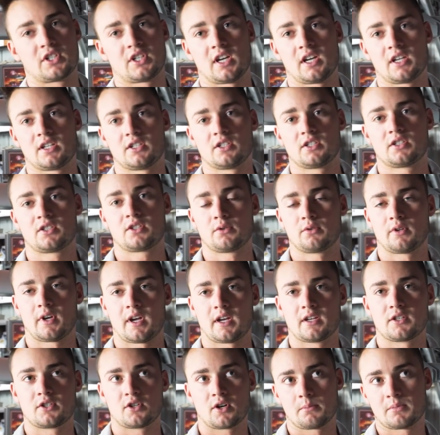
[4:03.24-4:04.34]
to change to
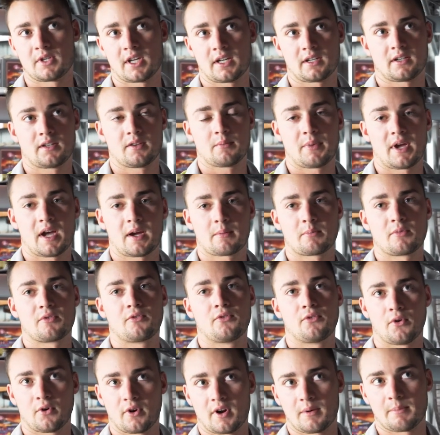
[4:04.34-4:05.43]
a drop tank at the back
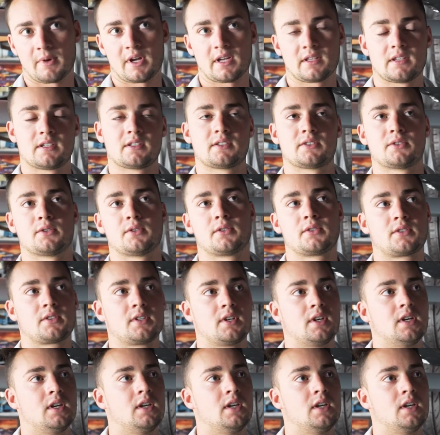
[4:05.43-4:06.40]
before I make the exhaust.